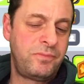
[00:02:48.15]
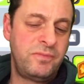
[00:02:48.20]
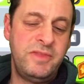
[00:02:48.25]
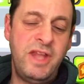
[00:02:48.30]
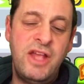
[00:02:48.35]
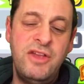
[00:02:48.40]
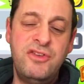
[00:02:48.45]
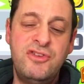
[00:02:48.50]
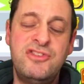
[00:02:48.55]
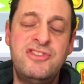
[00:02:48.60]

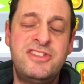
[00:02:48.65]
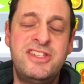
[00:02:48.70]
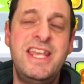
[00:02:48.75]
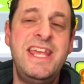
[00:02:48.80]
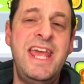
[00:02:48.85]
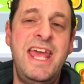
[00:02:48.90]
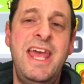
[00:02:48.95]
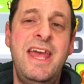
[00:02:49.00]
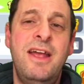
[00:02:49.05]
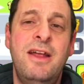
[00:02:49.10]
Now you can
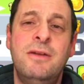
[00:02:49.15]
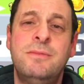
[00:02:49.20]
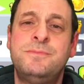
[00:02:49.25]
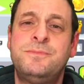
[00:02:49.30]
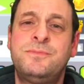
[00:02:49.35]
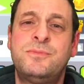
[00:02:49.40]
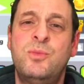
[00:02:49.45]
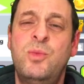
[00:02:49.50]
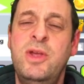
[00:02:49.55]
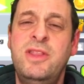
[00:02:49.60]
see
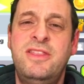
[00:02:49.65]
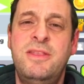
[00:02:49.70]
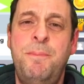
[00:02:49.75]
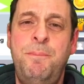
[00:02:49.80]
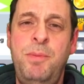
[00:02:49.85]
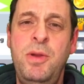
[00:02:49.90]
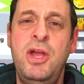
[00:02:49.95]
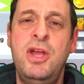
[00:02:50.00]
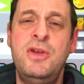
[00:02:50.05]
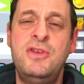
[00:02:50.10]
here, with the
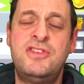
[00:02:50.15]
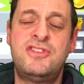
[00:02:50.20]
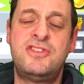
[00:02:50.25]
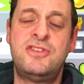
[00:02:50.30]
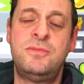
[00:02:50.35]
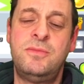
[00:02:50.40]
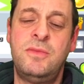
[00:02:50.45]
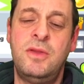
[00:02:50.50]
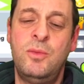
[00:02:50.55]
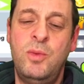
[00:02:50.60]

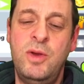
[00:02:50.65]
boost,